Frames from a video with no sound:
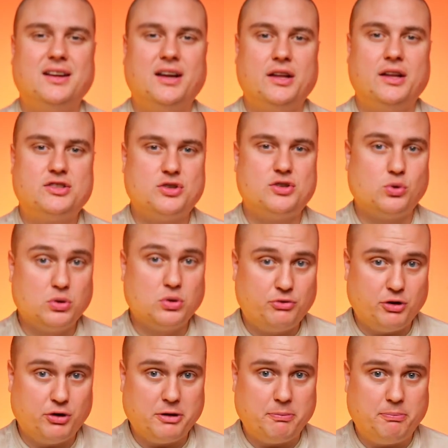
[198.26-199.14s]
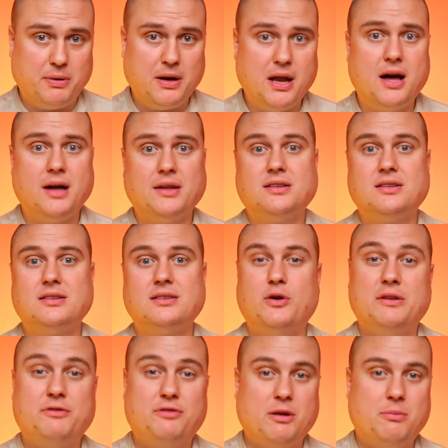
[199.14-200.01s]
It's so good for the blood,
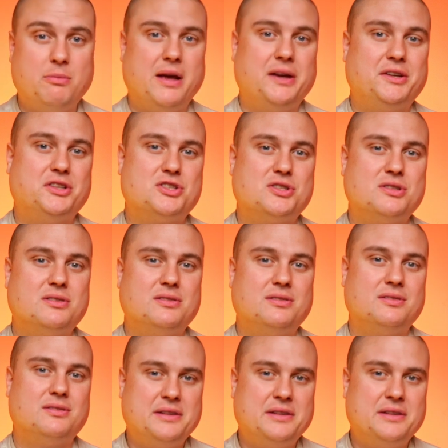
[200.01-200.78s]
for inflammation,